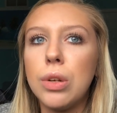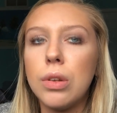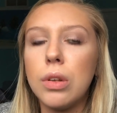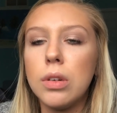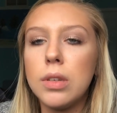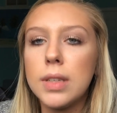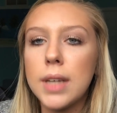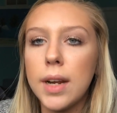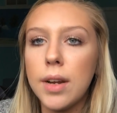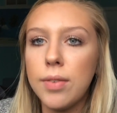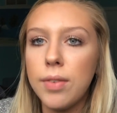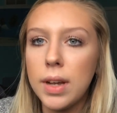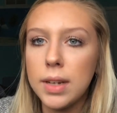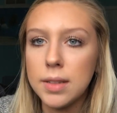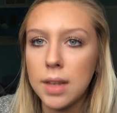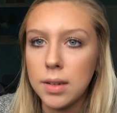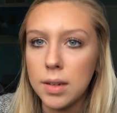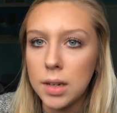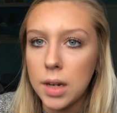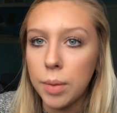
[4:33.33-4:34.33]
those side
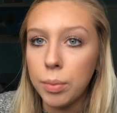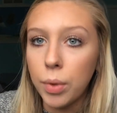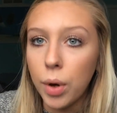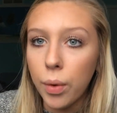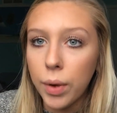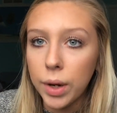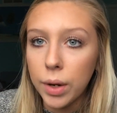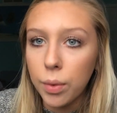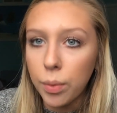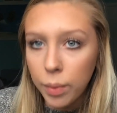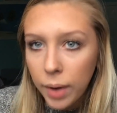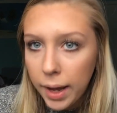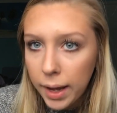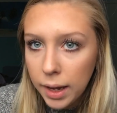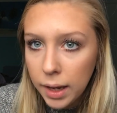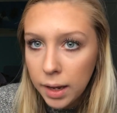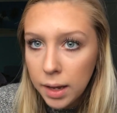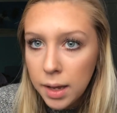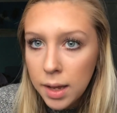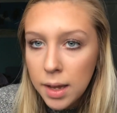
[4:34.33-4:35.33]
effects ended up going
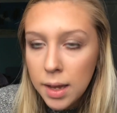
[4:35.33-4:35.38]
away,